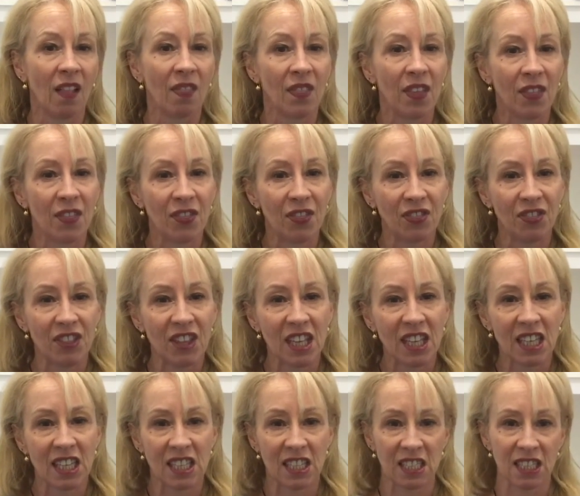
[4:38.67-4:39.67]
The
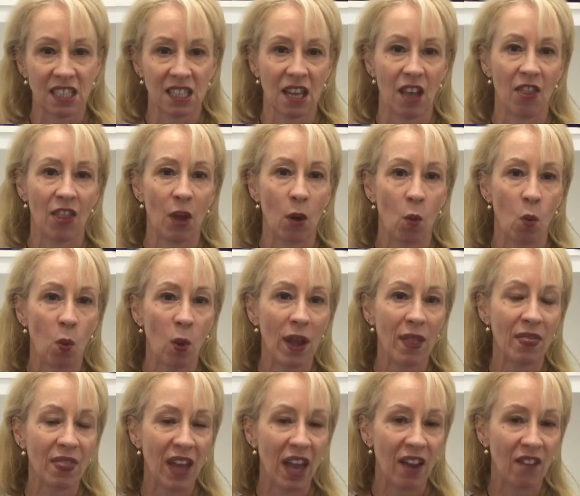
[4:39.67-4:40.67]
thing is that
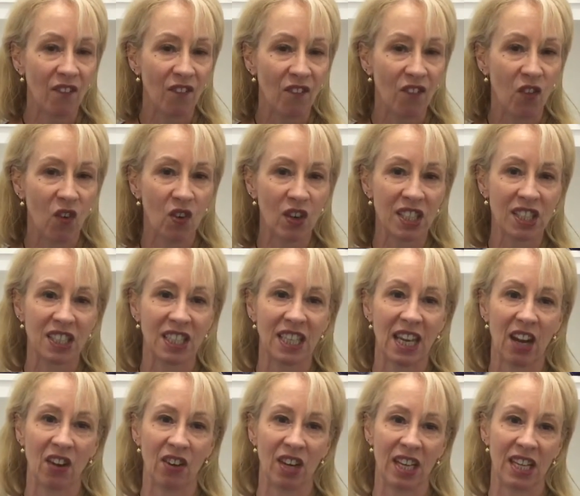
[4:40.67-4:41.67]
when that voice in
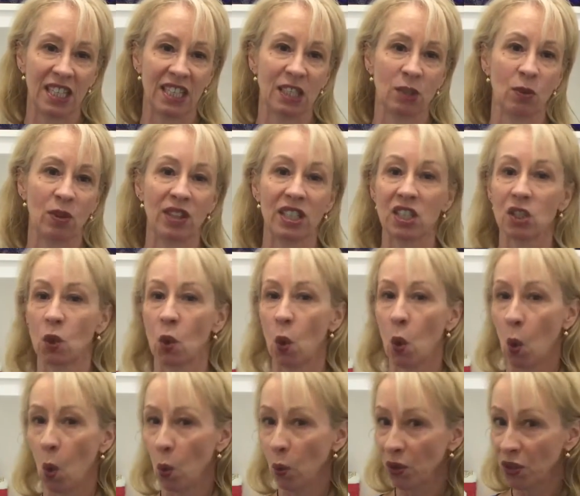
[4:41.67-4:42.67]
our head is with us
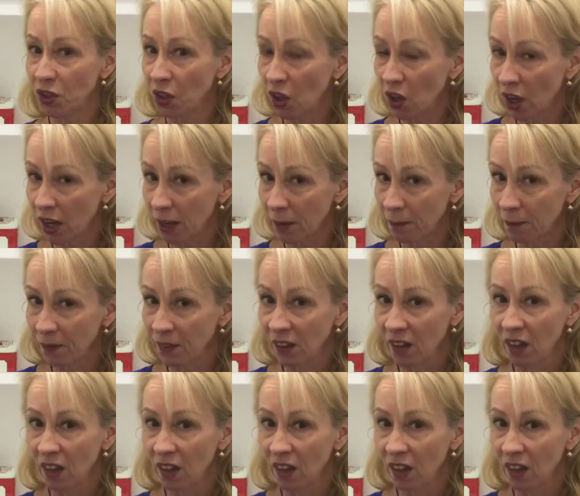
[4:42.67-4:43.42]
all the time,